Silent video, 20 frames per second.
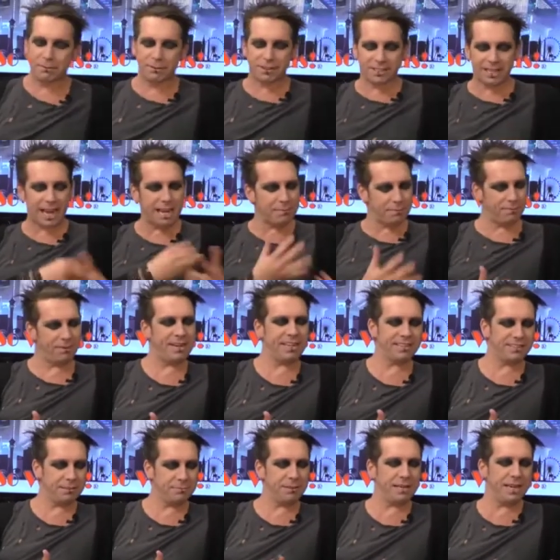for Tape
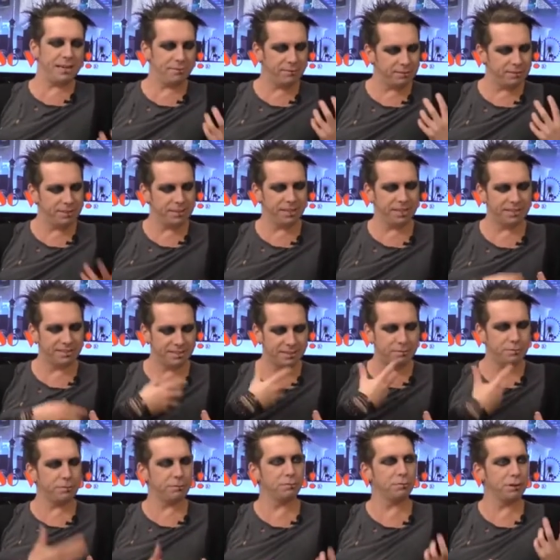Face. It had a very nice,
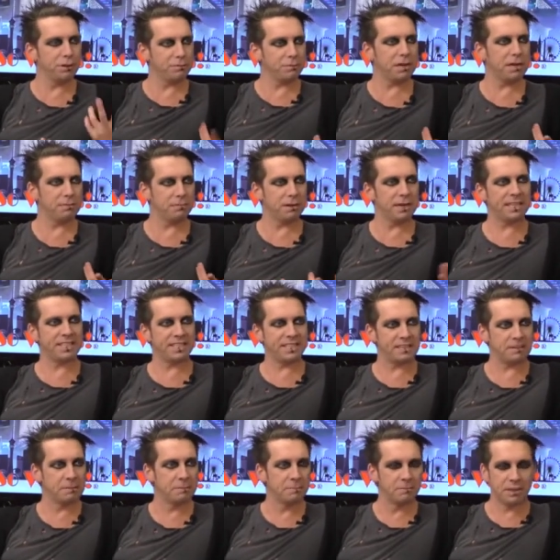simple worldwide
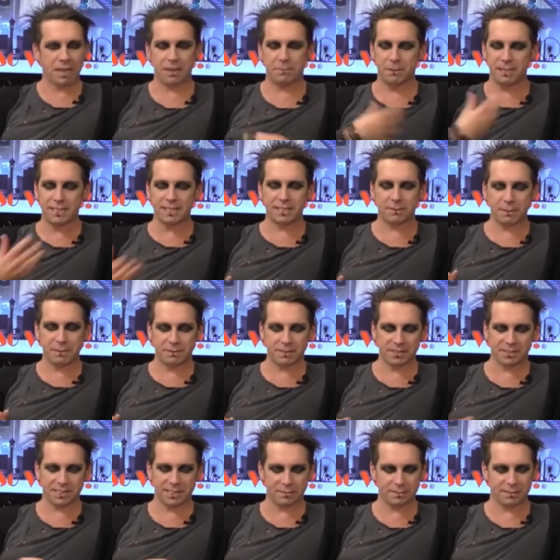branding. And we ended up having to
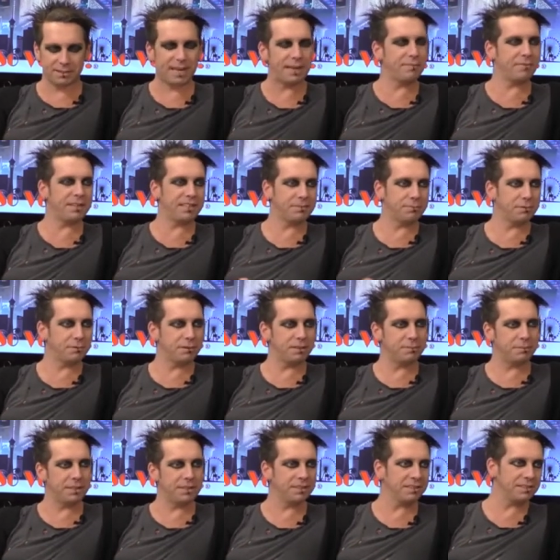stick with Tape Face Boy
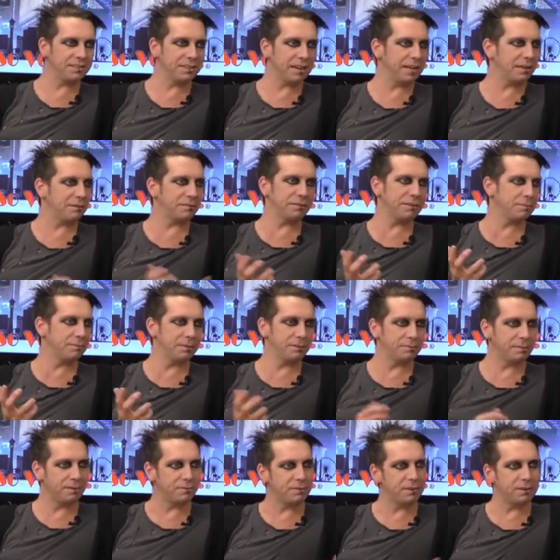because I'd already built
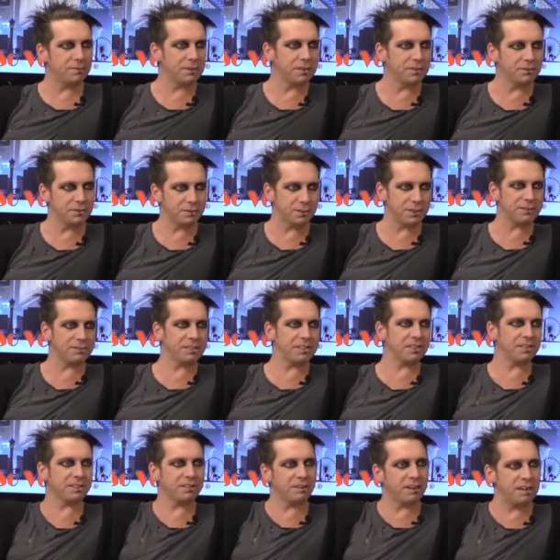my following on Twitter and
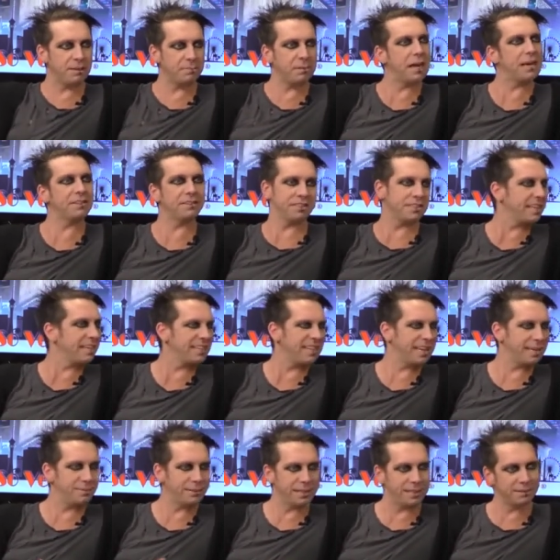Instagram under that
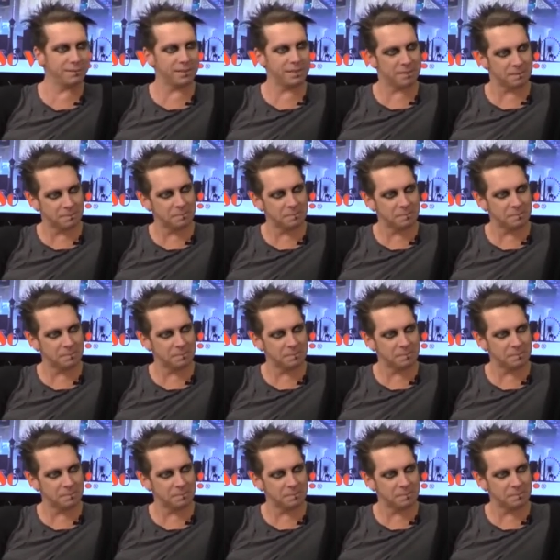name anyway.